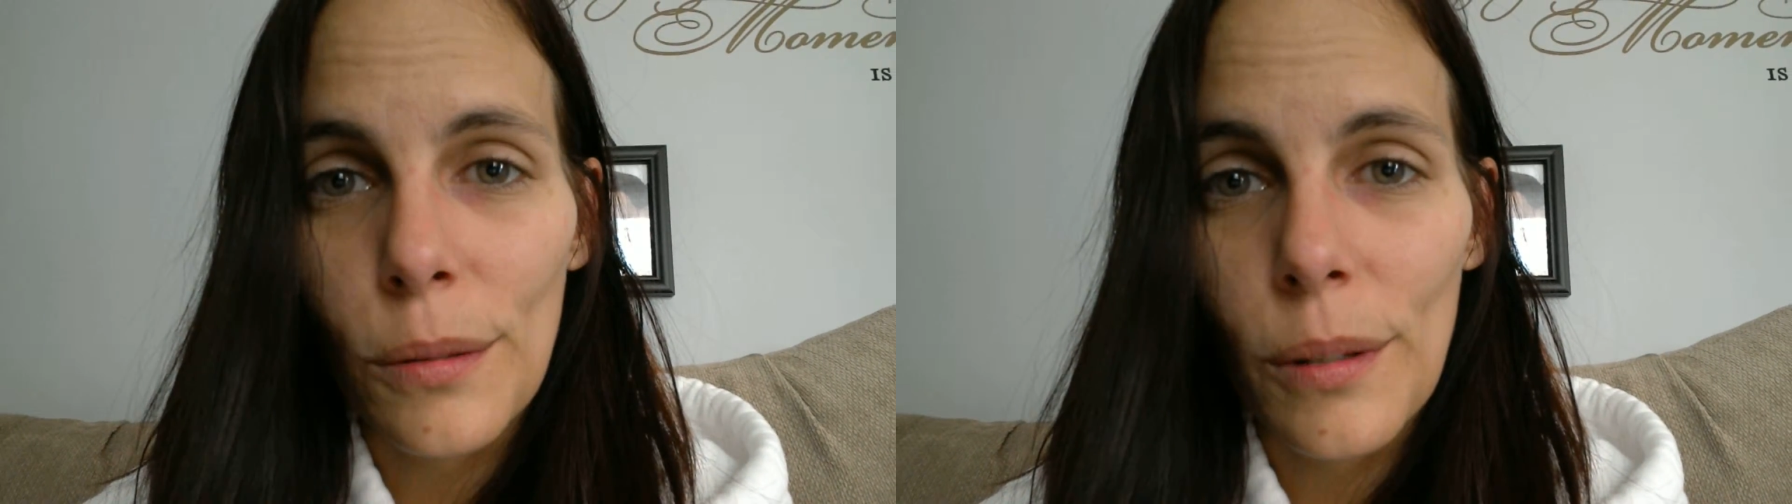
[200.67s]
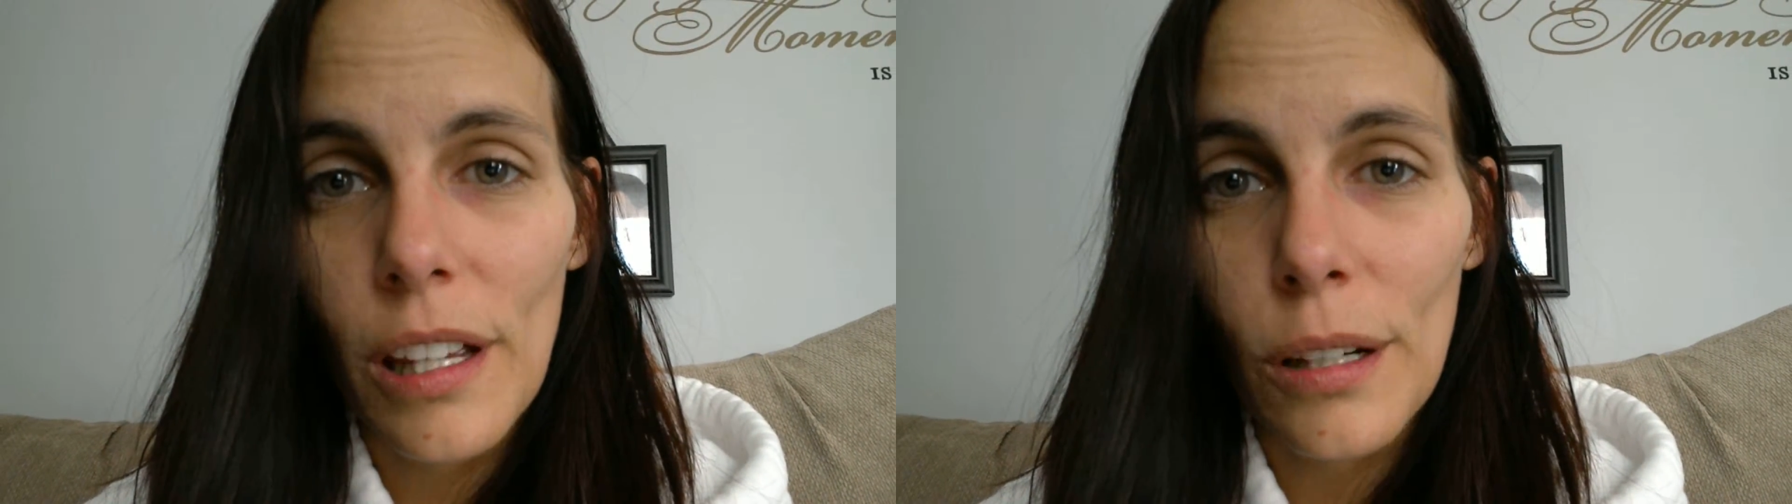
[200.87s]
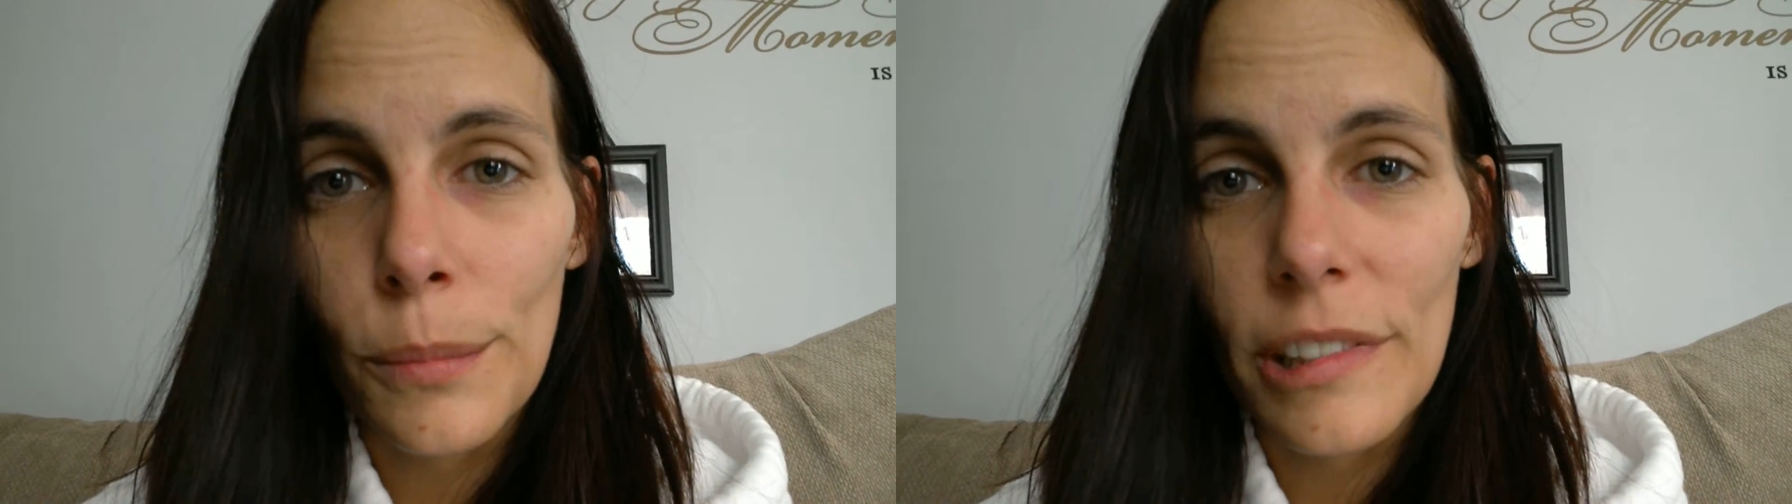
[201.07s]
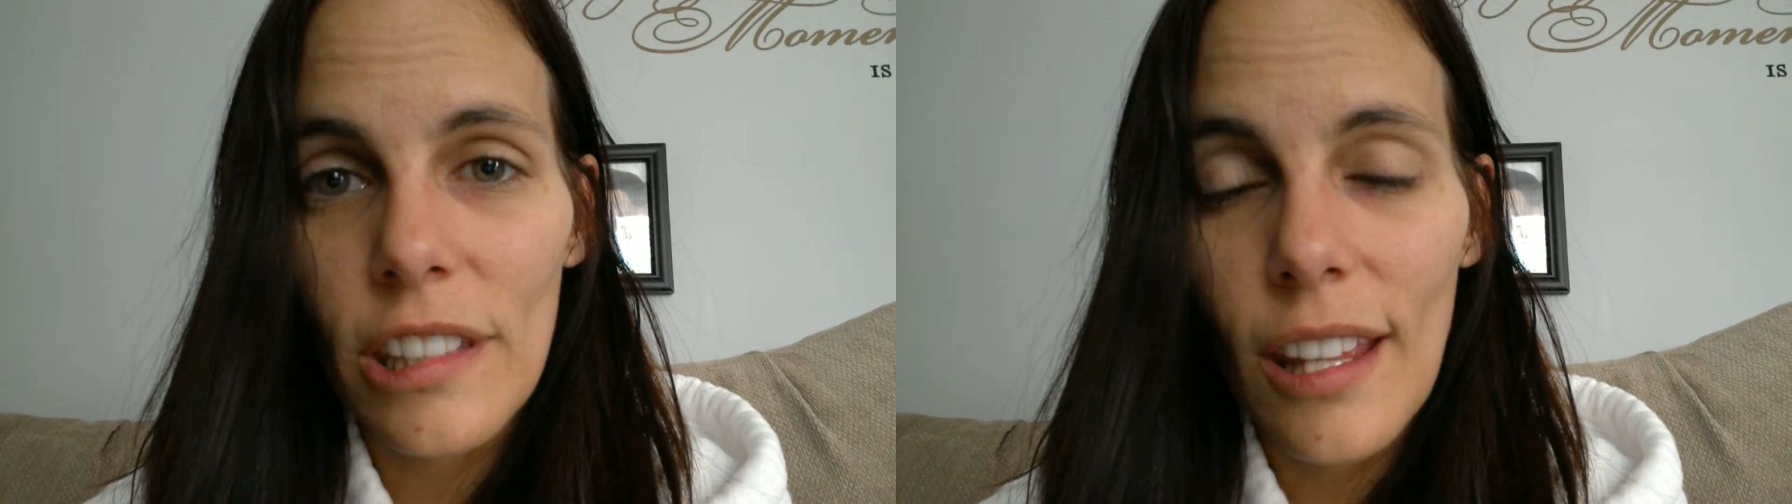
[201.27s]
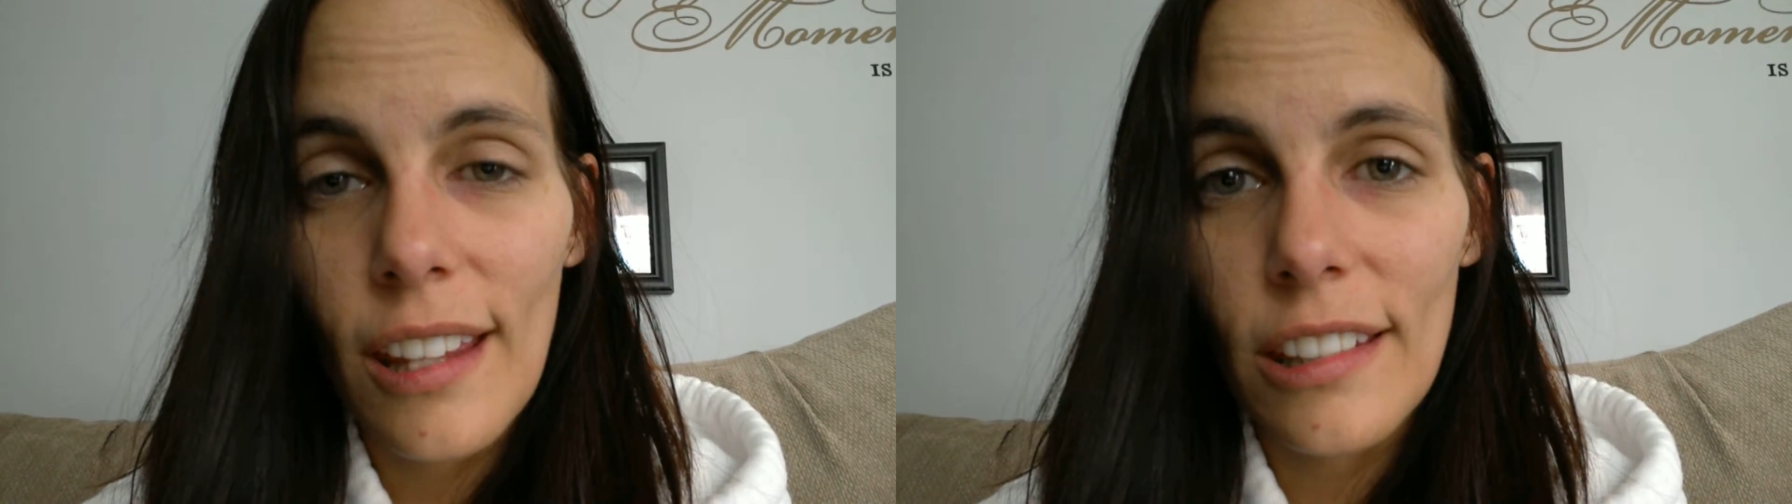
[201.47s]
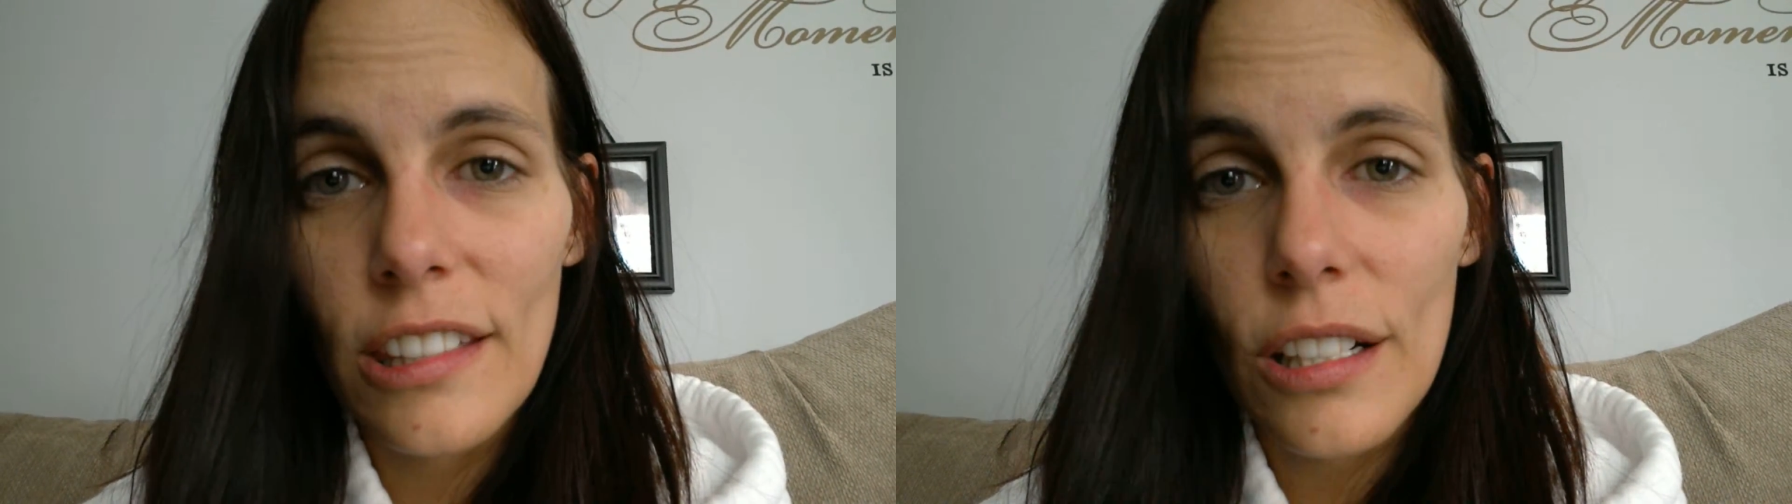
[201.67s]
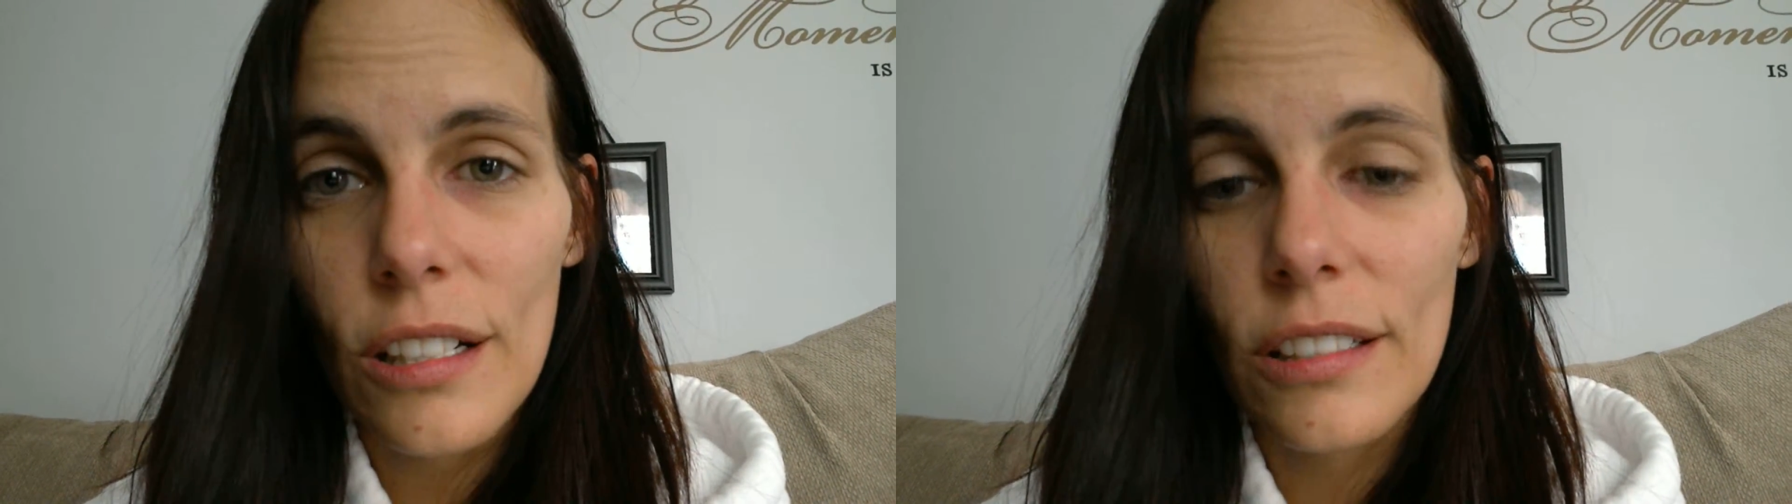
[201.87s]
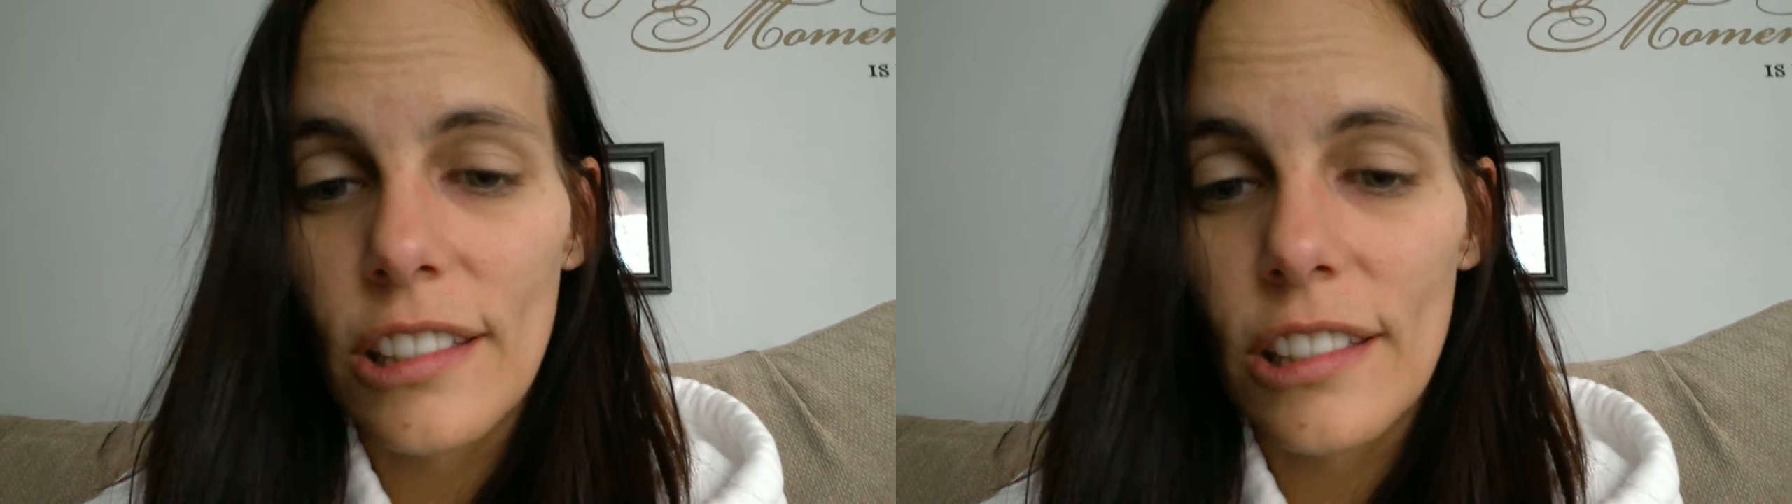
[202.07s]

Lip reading: way home as the ache starts,